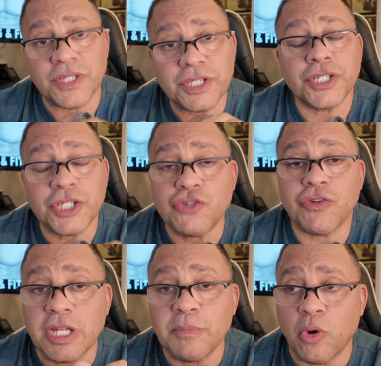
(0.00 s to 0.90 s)
This is just
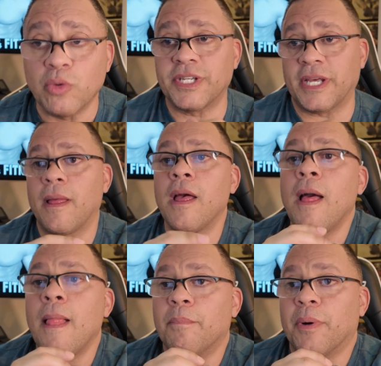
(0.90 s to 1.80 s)
strictly protein.
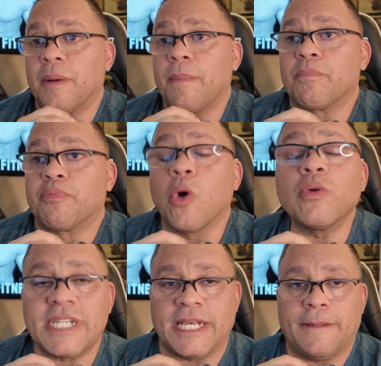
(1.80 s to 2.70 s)
But
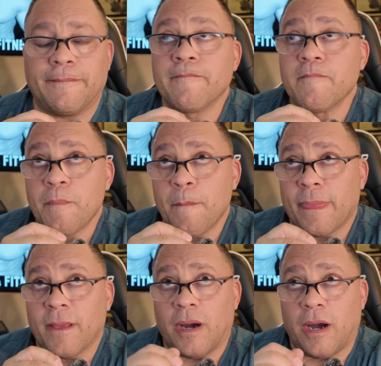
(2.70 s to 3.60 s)
protein,
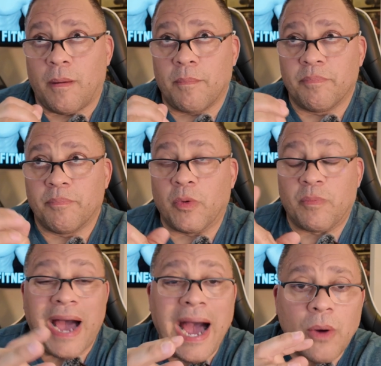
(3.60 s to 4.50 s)

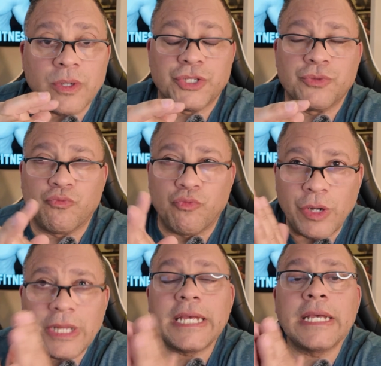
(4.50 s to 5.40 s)
with powders, you
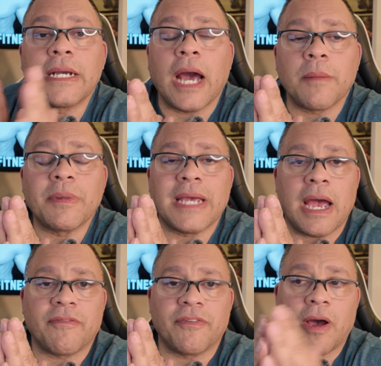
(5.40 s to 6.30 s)
really got to be
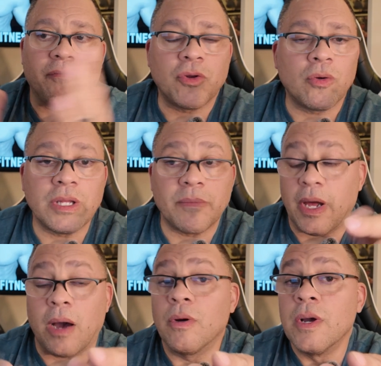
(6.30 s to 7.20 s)
careful. Now, if you don't live,
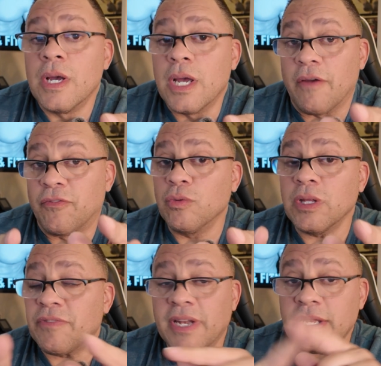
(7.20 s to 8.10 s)
now, if you
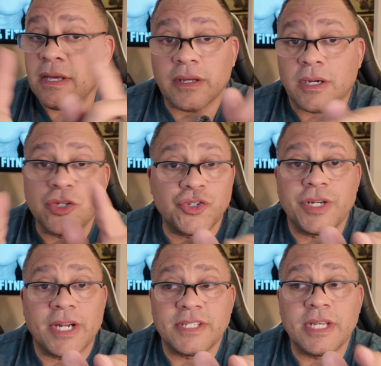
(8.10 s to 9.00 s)
live in any other country
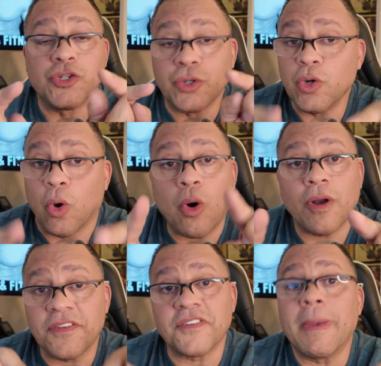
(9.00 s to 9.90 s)
in the United States, you can
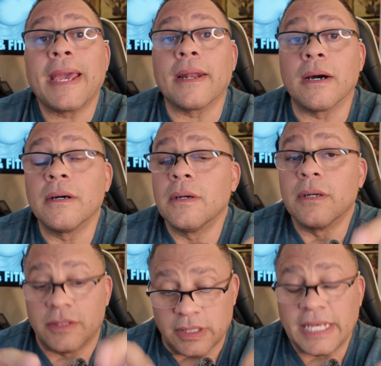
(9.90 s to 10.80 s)
order this Manna.
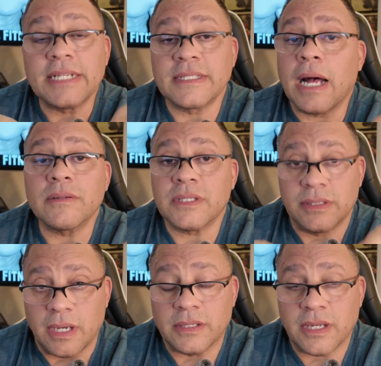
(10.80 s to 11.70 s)
The link is down,
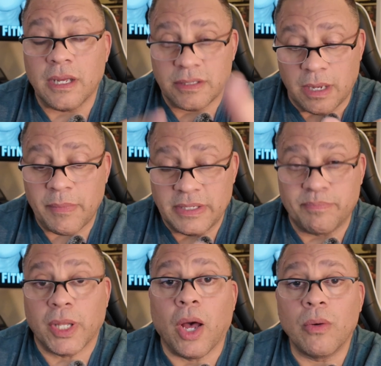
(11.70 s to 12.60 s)
is
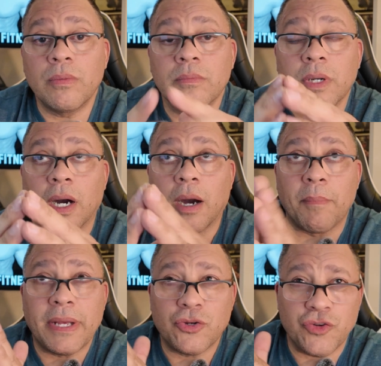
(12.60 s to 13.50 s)
below,
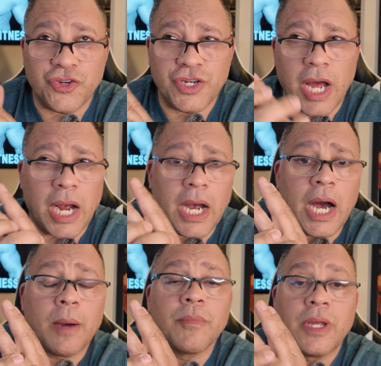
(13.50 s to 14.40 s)

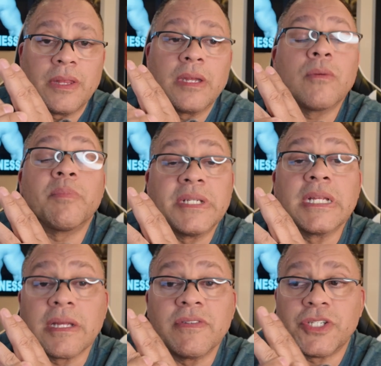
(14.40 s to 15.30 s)
nutrition.com, and it will be
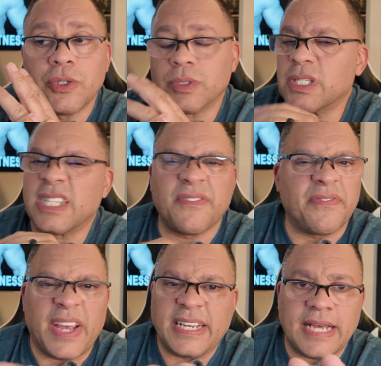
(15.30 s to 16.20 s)
delivered to you. It's
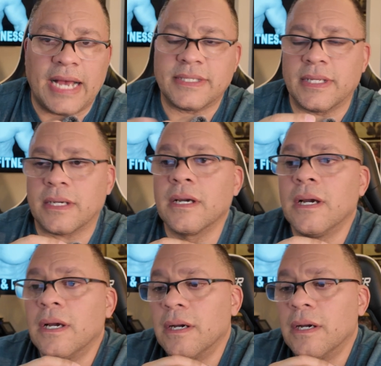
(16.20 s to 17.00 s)
fantastic.